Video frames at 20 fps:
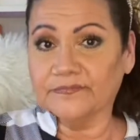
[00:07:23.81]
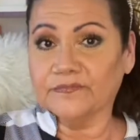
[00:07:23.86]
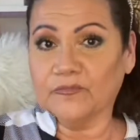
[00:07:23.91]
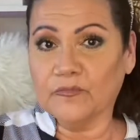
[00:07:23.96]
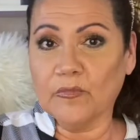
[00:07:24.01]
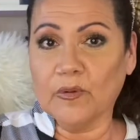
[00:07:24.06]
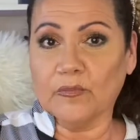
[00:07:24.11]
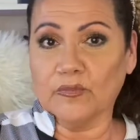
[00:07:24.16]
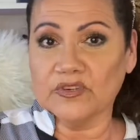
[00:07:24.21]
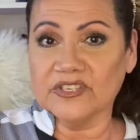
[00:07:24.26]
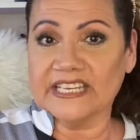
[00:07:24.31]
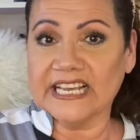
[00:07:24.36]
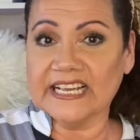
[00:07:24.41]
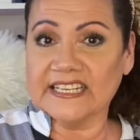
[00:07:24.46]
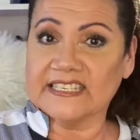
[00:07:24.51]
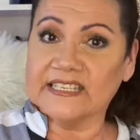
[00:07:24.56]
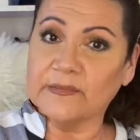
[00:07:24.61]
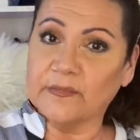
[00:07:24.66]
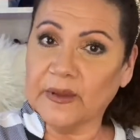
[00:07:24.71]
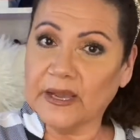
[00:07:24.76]
remember
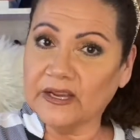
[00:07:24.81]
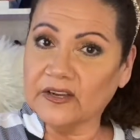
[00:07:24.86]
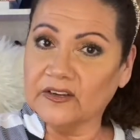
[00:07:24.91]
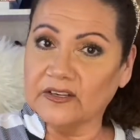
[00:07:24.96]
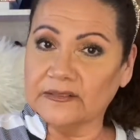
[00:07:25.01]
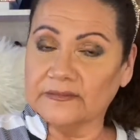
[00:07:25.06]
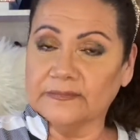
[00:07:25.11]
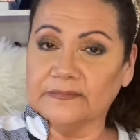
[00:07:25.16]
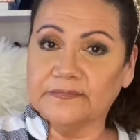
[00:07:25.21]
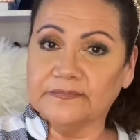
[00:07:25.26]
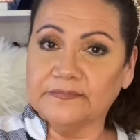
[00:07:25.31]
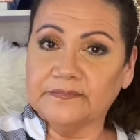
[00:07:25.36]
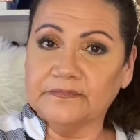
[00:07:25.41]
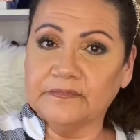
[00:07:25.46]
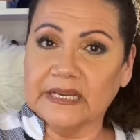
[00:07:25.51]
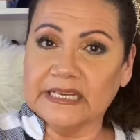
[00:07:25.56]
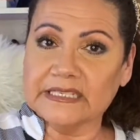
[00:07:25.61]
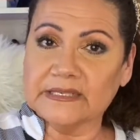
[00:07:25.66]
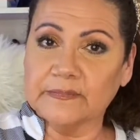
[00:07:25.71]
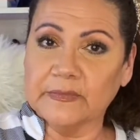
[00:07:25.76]
Sassy back on
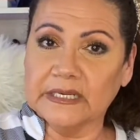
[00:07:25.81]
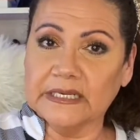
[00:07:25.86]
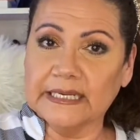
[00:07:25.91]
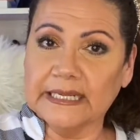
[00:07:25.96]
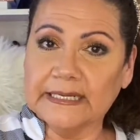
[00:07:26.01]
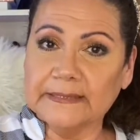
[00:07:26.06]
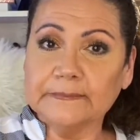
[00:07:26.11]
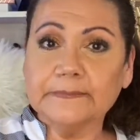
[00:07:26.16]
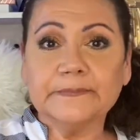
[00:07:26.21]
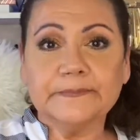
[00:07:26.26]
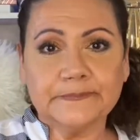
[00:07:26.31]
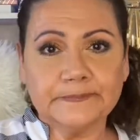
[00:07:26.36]
Mass Monday?